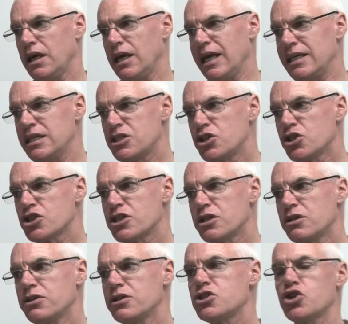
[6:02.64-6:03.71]
it is just
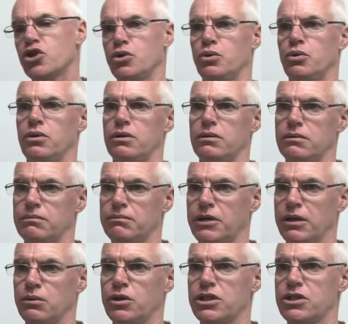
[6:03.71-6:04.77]
another tool
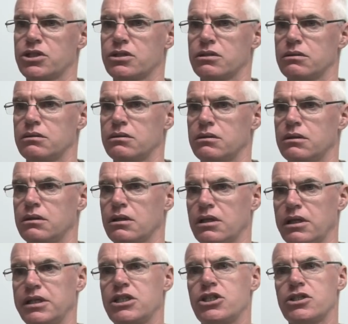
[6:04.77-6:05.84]
by which
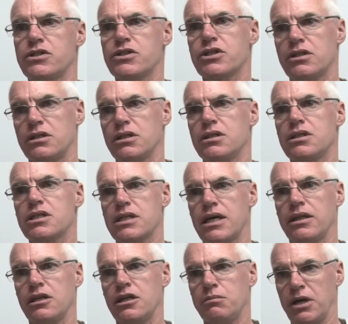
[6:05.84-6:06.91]
clinicians can
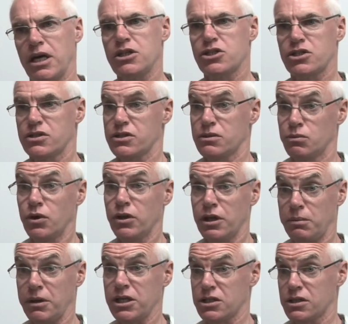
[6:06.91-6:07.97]
understand their patients and what their
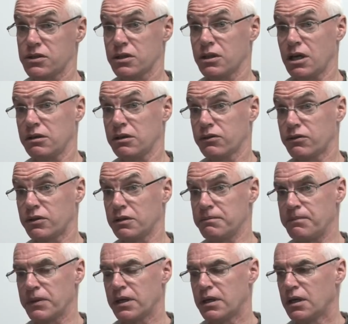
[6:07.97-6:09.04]
patients are going through.
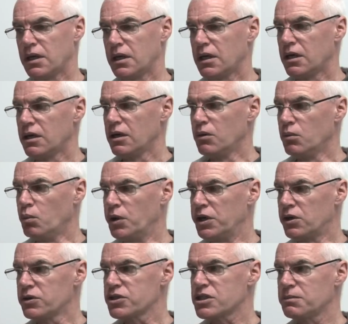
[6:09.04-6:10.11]
We'd
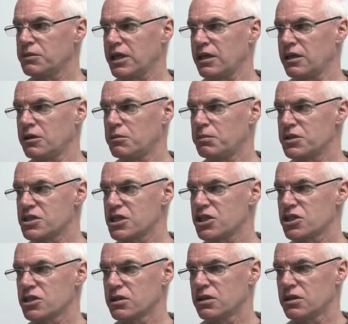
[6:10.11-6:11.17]
also be then in a
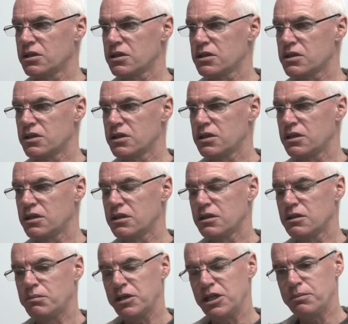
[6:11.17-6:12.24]
position that
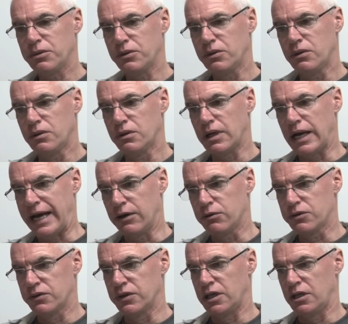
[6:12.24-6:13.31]
the people out
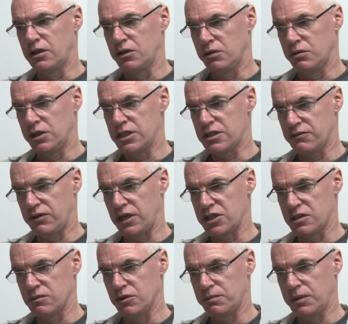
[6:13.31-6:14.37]
there who are
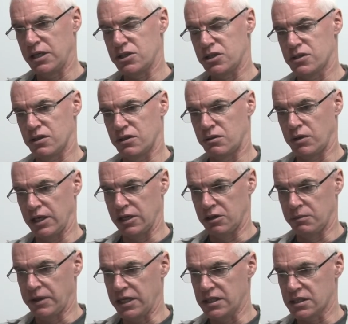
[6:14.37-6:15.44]
interfacing with patients on a regular
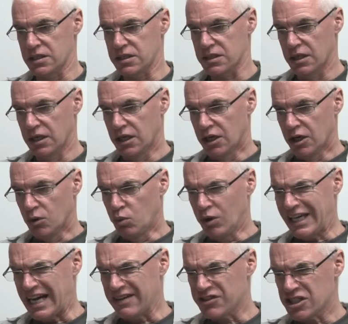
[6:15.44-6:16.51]
basis will
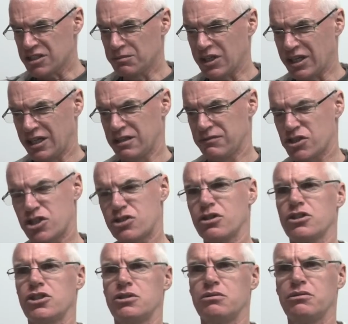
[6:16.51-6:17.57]
have some kind of
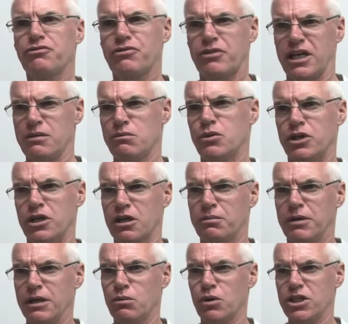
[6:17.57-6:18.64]
structure and framework
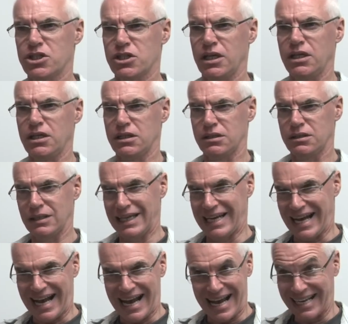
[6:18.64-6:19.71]
by which they can
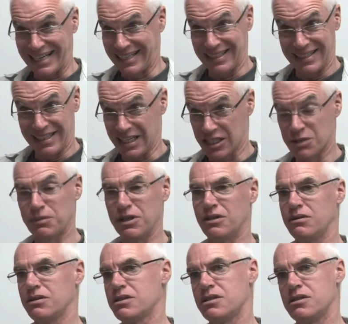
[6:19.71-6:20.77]
hang the
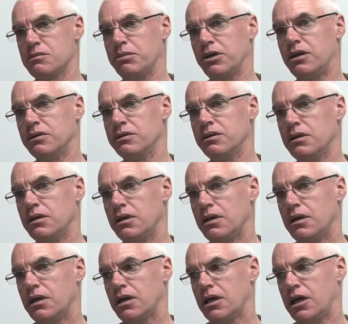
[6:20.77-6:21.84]
experiences upon.
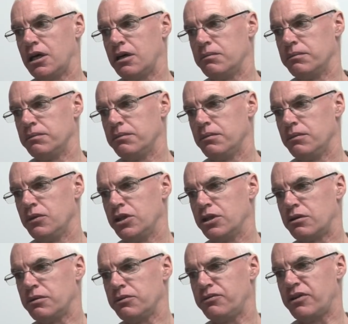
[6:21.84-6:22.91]

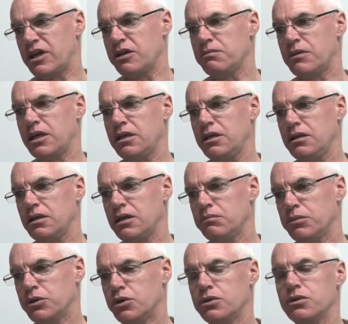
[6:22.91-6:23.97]
There are very many
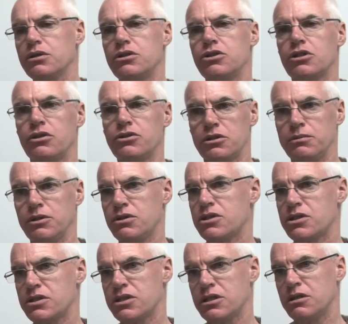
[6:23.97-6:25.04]
important
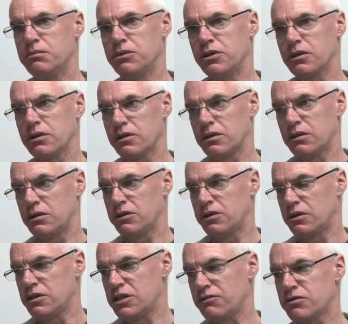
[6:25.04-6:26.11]
contributions in the book.
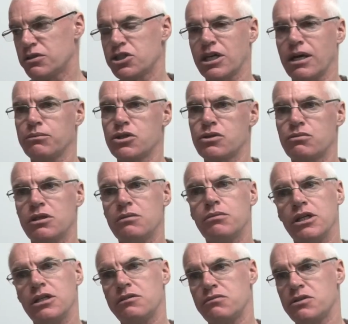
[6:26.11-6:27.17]
There are different chapters written
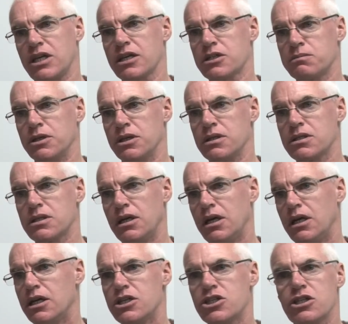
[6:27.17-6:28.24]
by different experts,
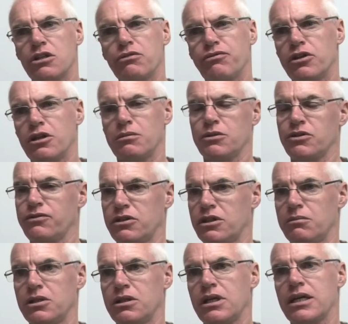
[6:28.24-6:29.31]
so the
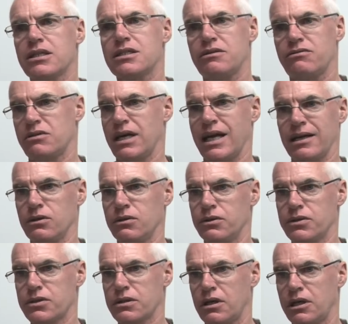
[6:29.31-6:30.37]
phenomenon has different
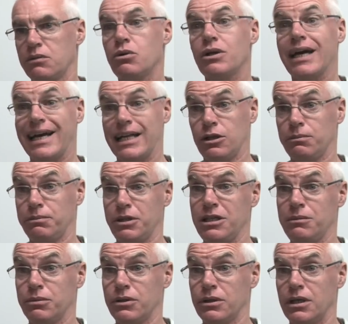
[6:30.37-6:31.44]
angles, and it will help
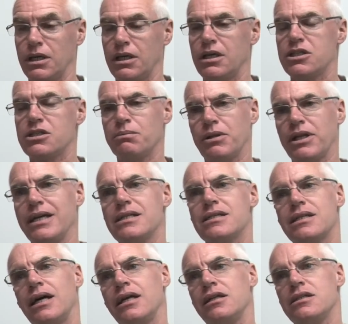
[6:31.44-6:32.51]
people to place
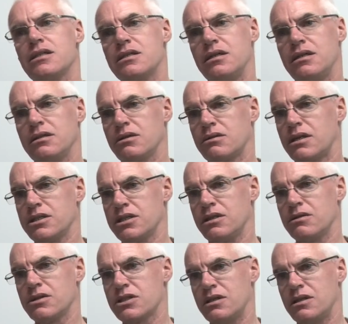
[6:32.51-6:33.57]
that in certain criteria,
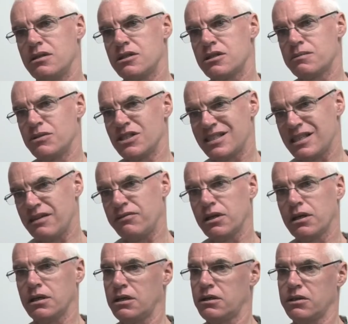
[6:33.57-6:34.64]
in certain
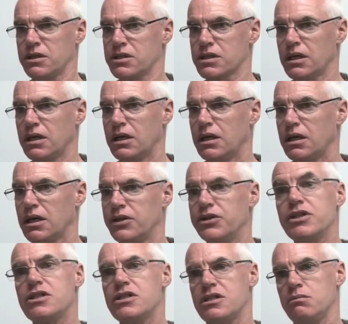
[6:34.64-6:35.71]
specific areas, and
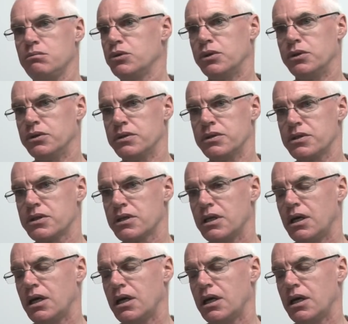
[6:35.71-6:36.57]
this is important.